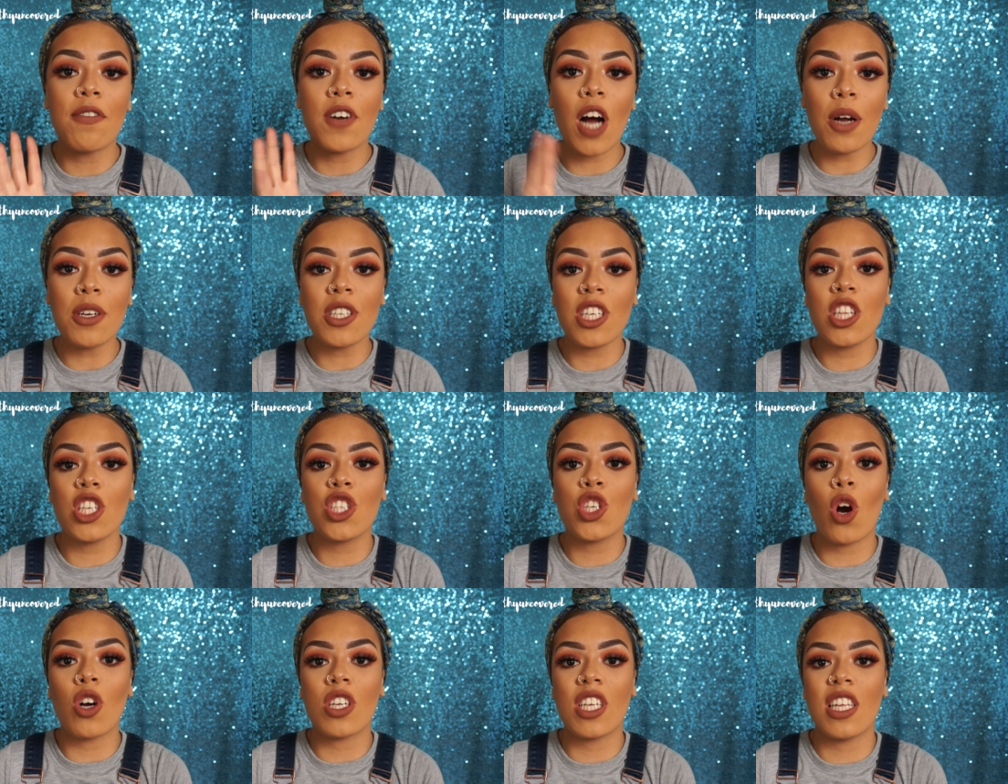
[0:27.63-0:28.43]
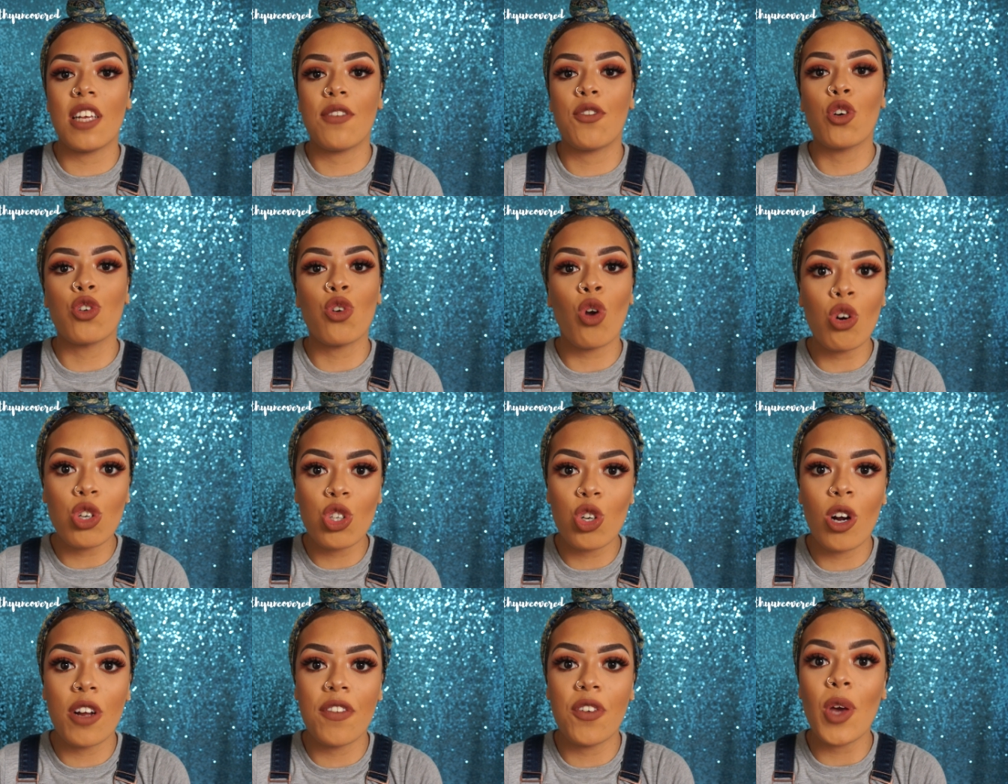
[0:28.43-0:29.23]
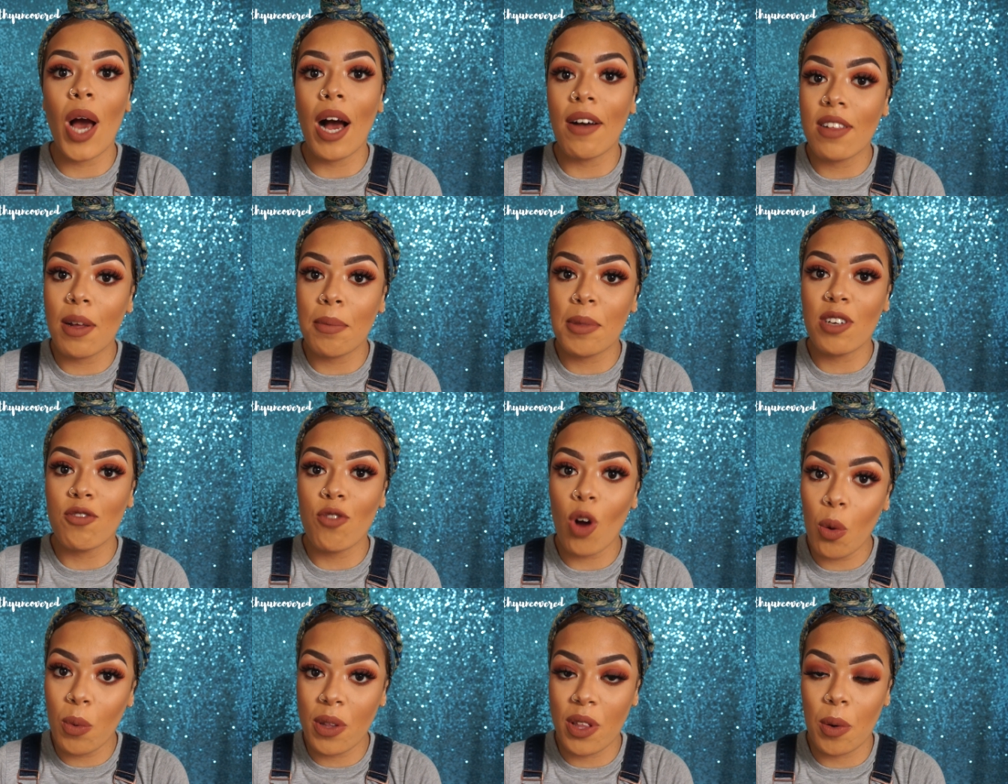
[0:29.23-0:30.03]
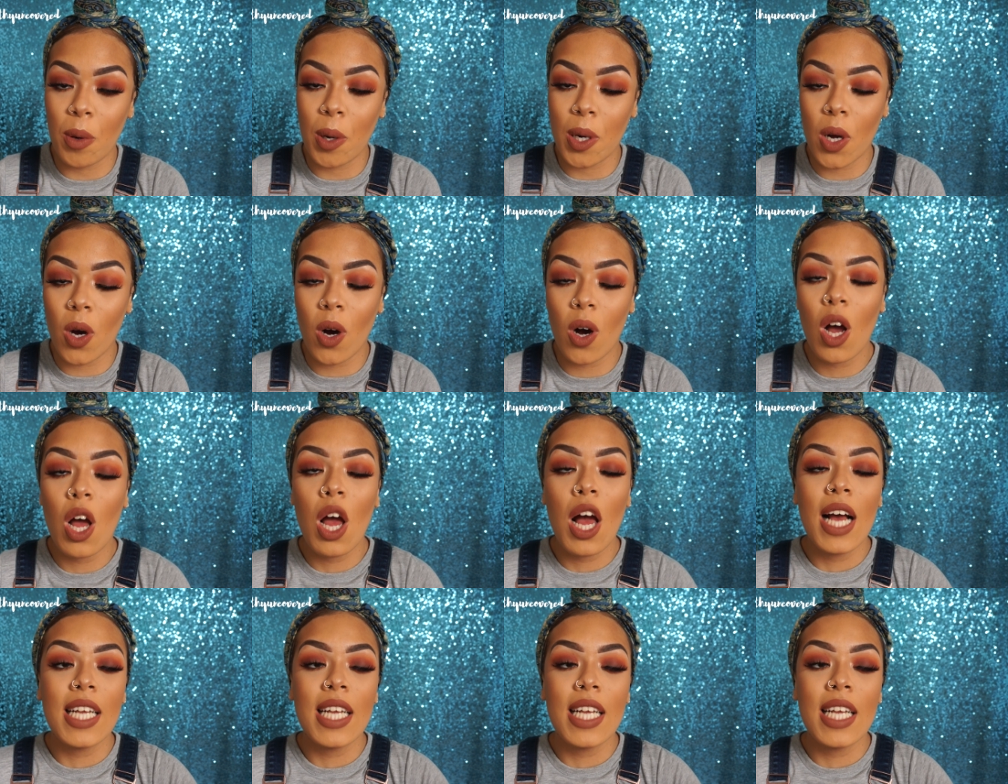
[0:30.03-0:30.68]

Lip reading: going to the doctors if you're not sure if you have something wrong with you or not.